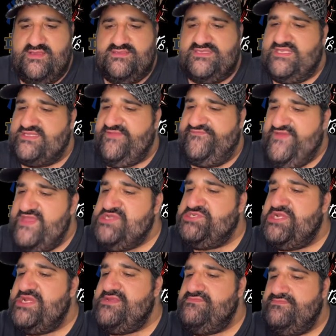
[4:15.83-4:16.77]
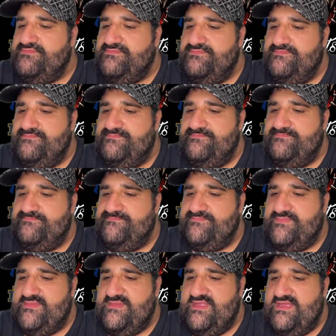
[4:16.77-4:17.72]
The division
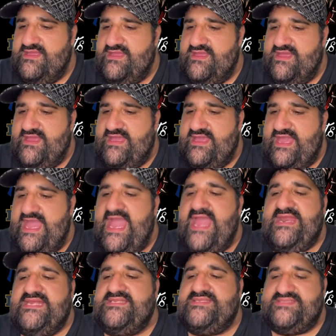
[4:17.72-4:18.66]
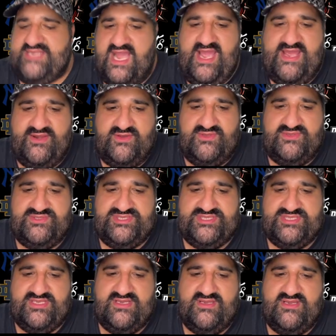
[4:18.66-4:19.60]
and its
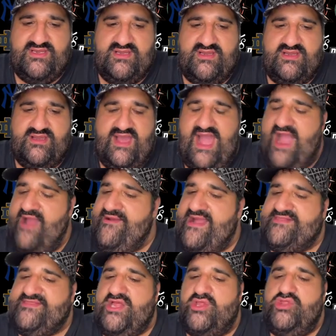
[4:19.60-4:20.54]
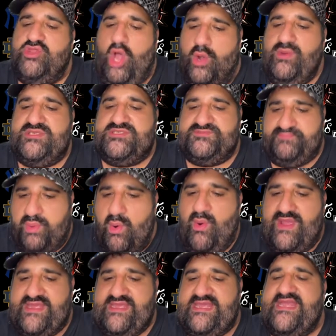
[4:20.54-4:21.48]
titles are at the lowest
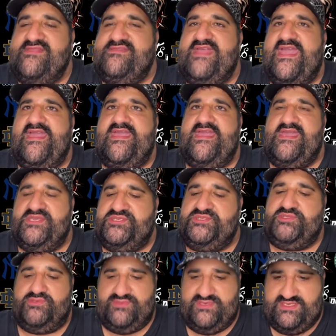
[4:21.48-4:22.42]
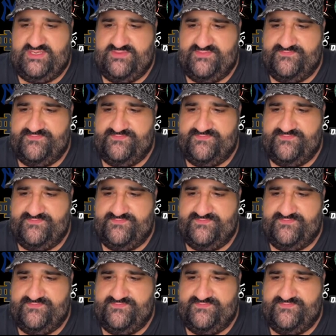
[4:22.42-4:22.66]
point in their history.